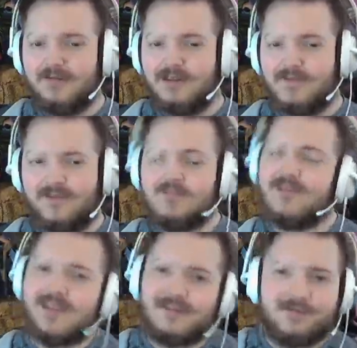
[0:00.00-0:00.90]
and if
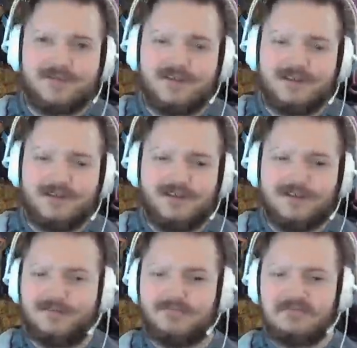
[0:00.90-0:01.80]
anybody's interested in
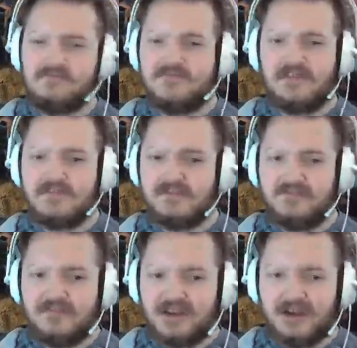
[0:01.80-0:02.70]
this, some people might not